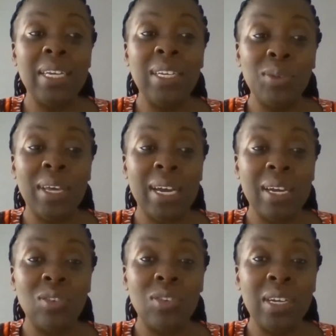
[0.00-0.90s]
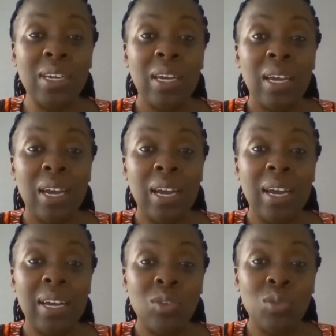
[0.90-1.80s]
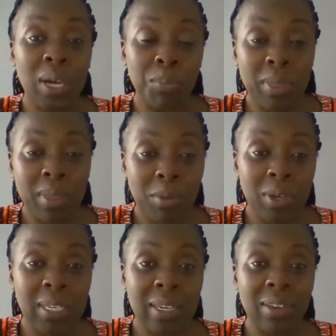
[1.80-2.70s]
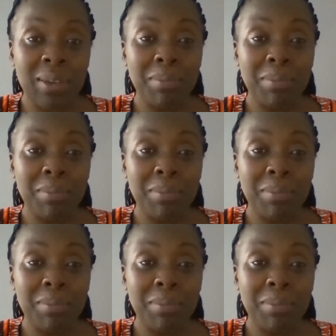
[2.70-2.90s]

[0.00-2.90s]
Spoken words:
into the country to help with the monitoring.